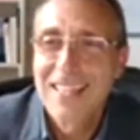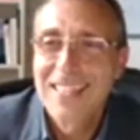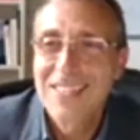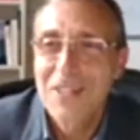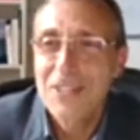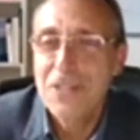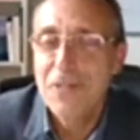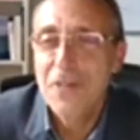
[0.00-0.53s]

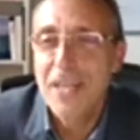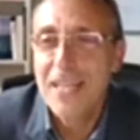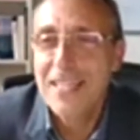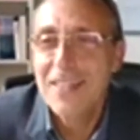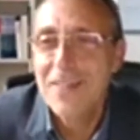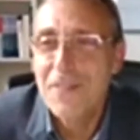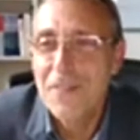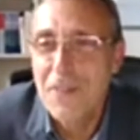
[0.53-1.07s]
So it's a
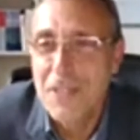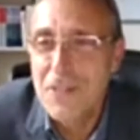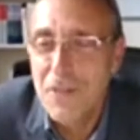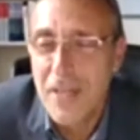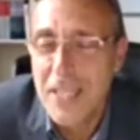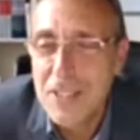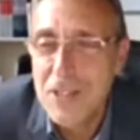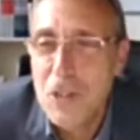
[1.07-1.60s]

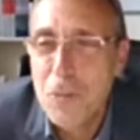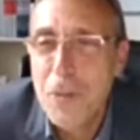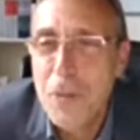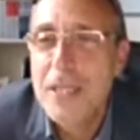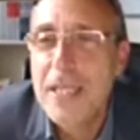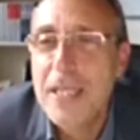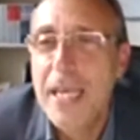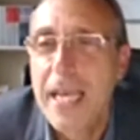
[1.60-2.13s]
very
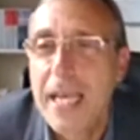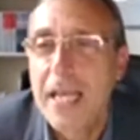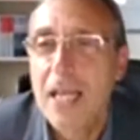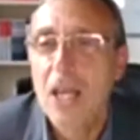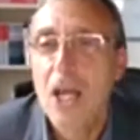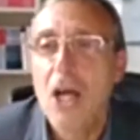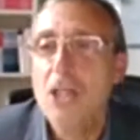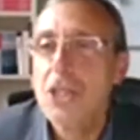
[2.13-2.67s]
stupid thing.
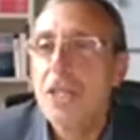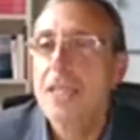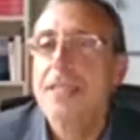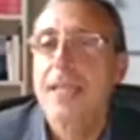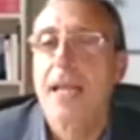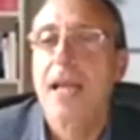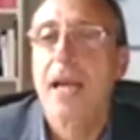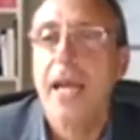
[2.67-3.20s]
Logic is
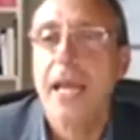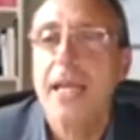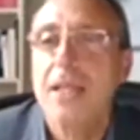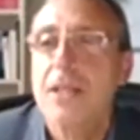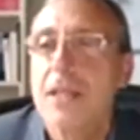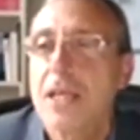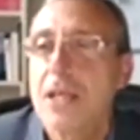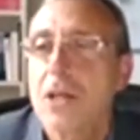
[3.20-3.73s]
a
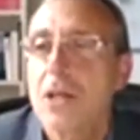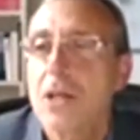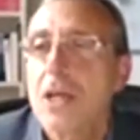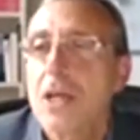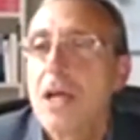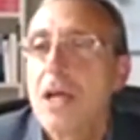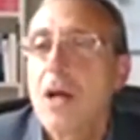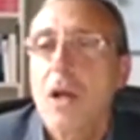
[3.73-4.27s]
great,
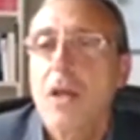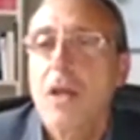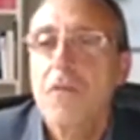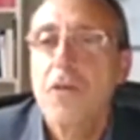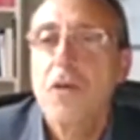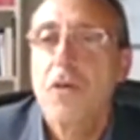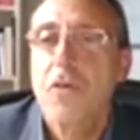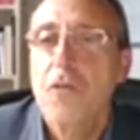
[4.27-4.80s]

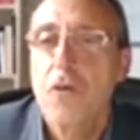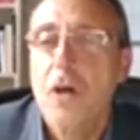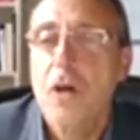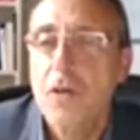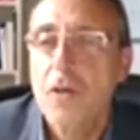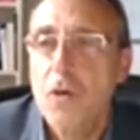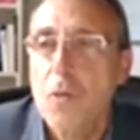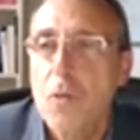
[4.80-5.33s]

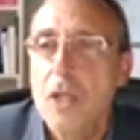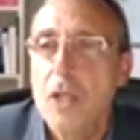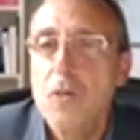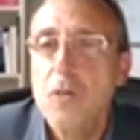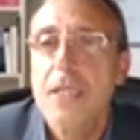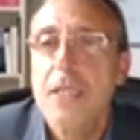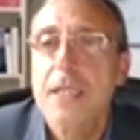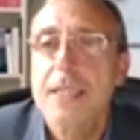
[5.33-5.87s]
if you want
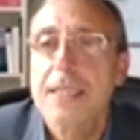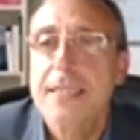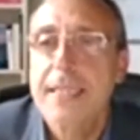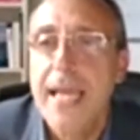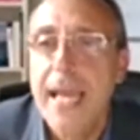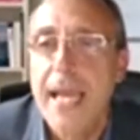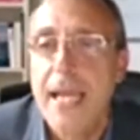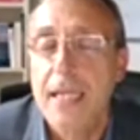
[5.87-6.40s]
to
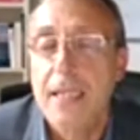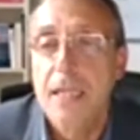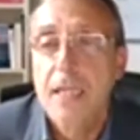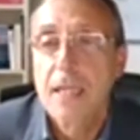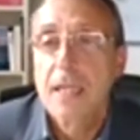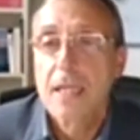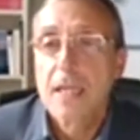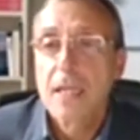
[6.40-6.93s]
understand
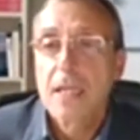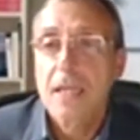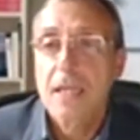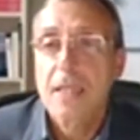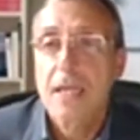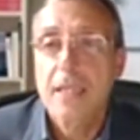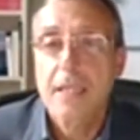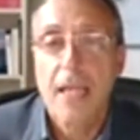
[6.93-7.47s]

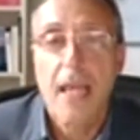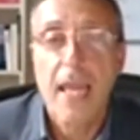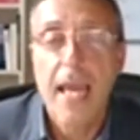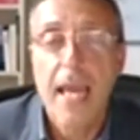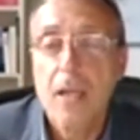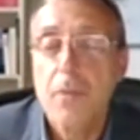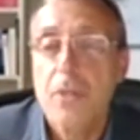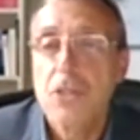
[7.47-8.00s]
that a
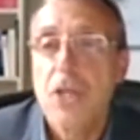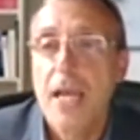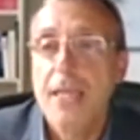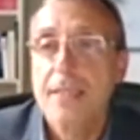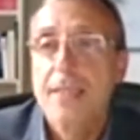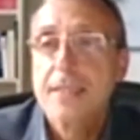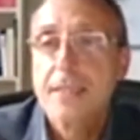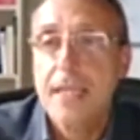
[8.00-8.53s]
language
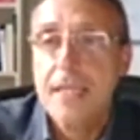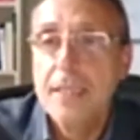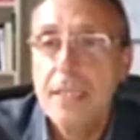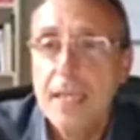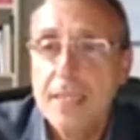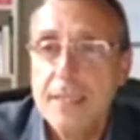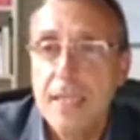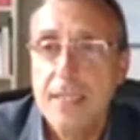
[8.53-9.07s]
has a
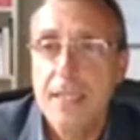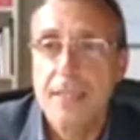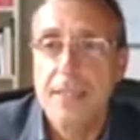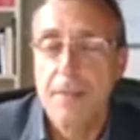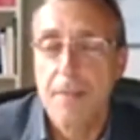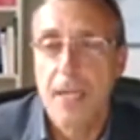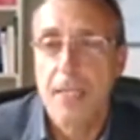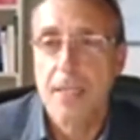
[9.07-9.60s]
syntax and a
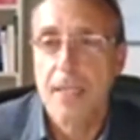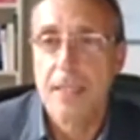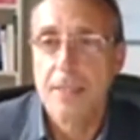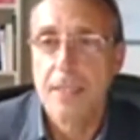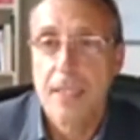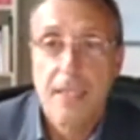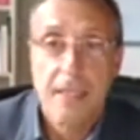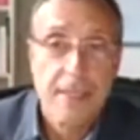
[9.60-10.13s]

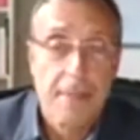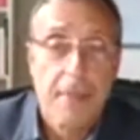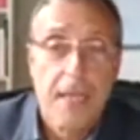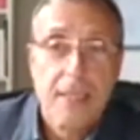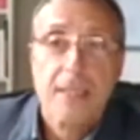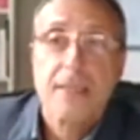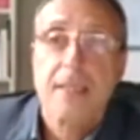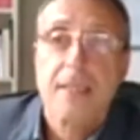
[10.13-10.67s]
semantics. And the
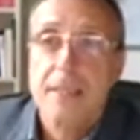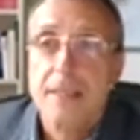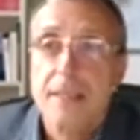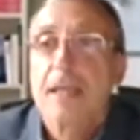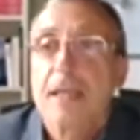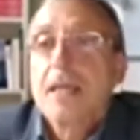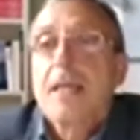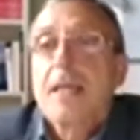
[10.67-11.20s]
semantics
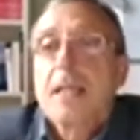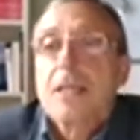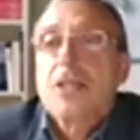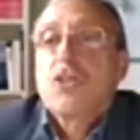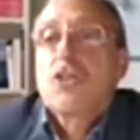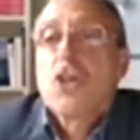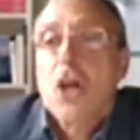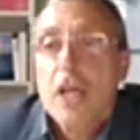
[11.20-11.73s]
is
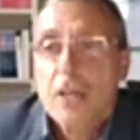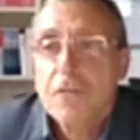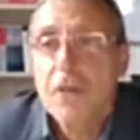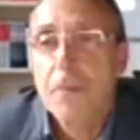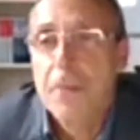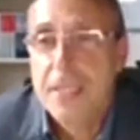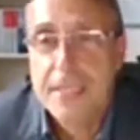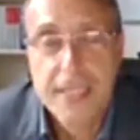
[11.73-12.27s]
disjoint
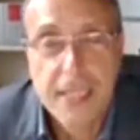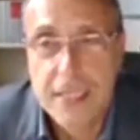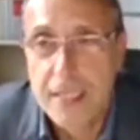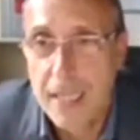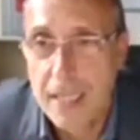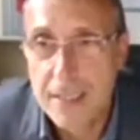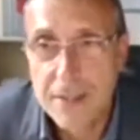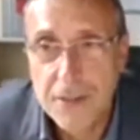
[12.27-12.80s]
from the
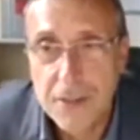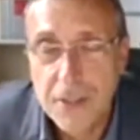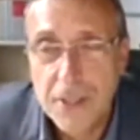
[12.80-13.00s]
syntax.